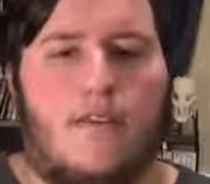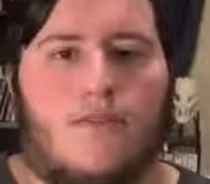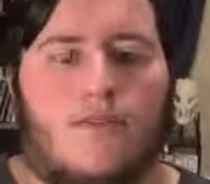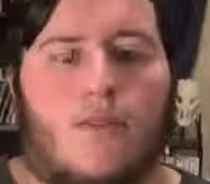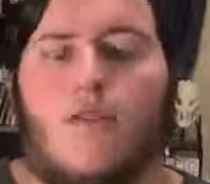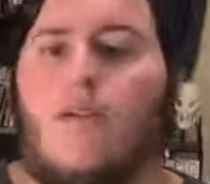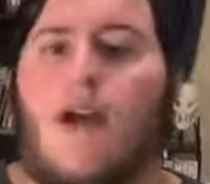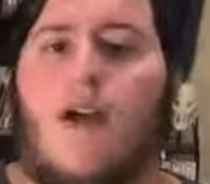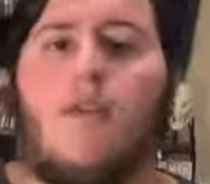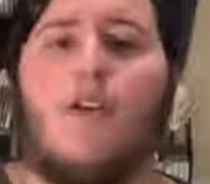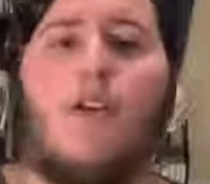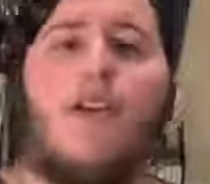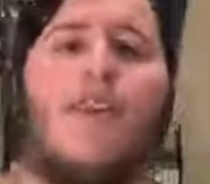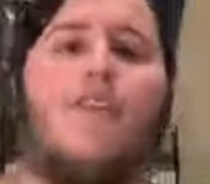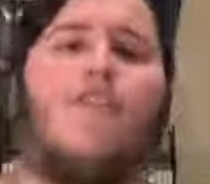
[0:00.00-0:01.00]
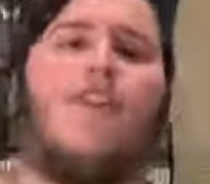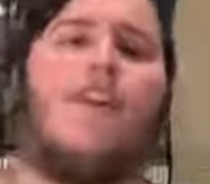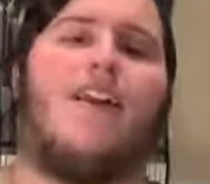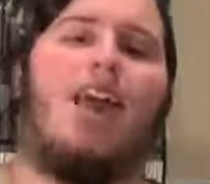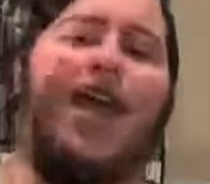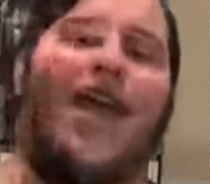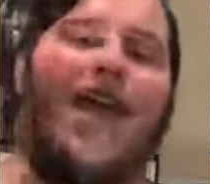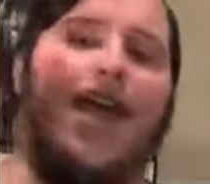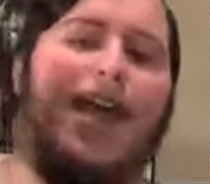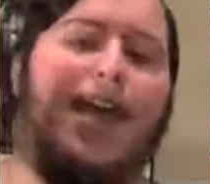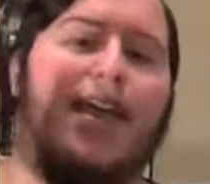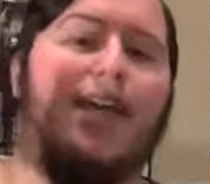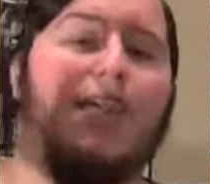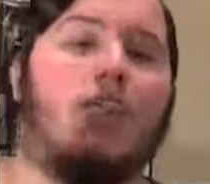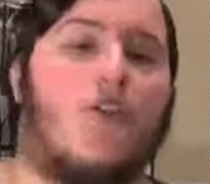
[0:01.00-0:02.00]
So I'm going to give it
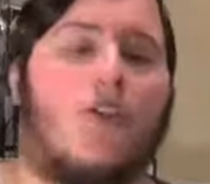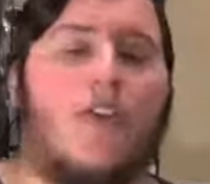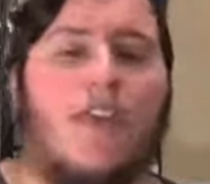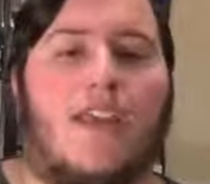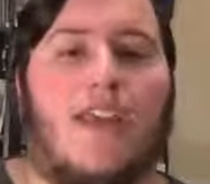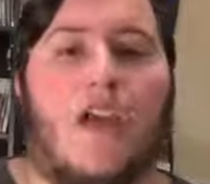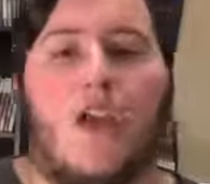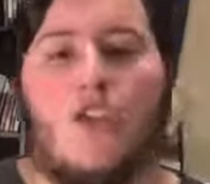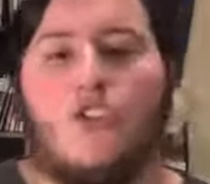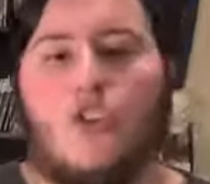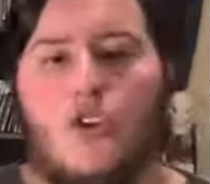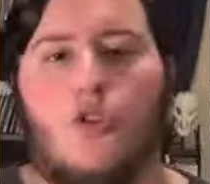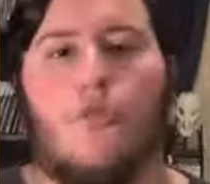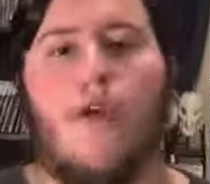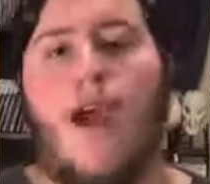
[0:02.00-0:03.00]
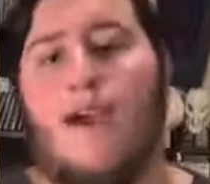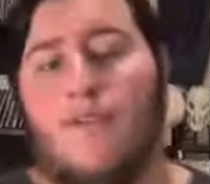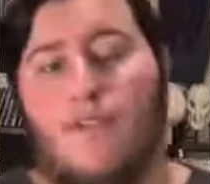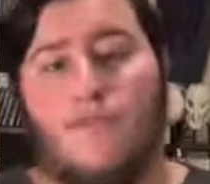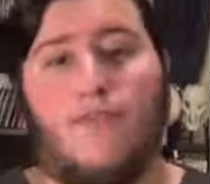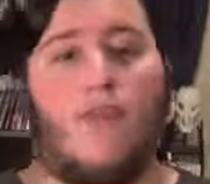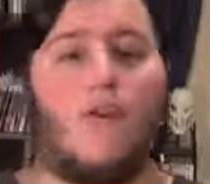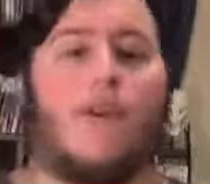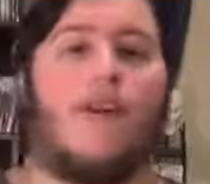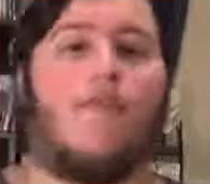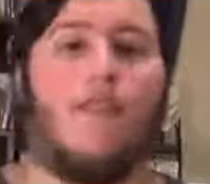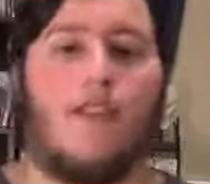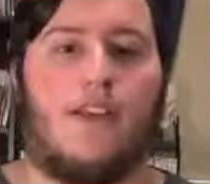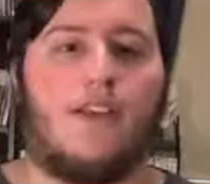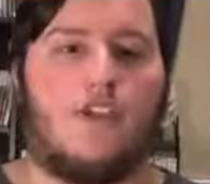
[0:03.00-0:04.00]
a 32 out of 40. I
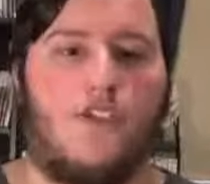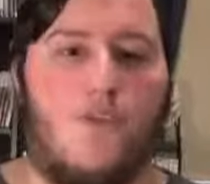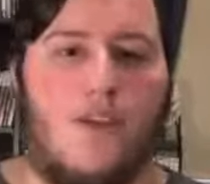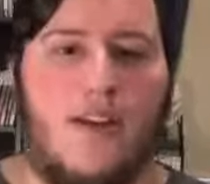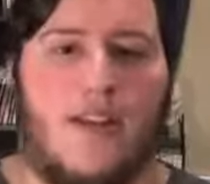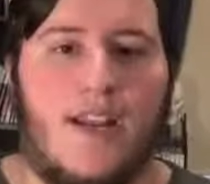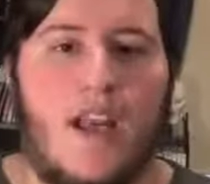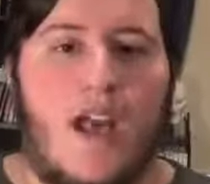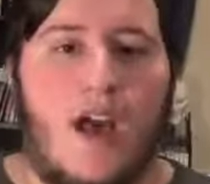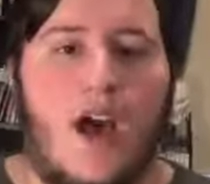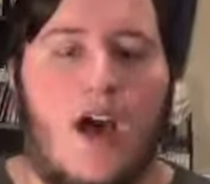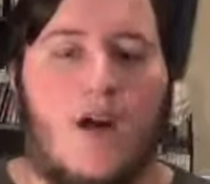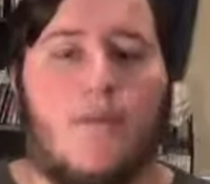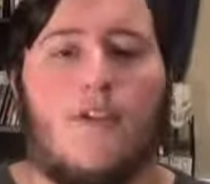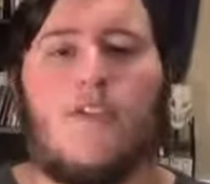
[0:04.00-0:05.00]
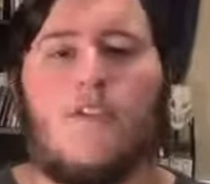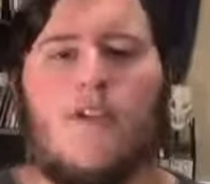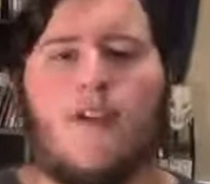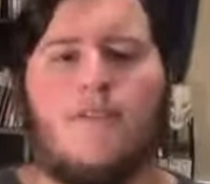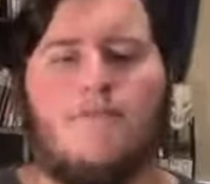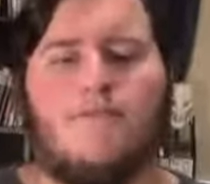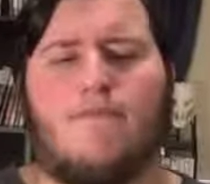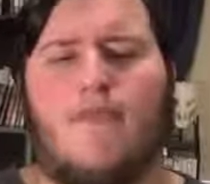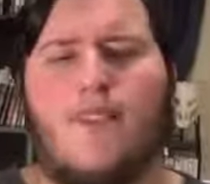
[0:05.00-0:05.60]
really enjoyed it. You know what?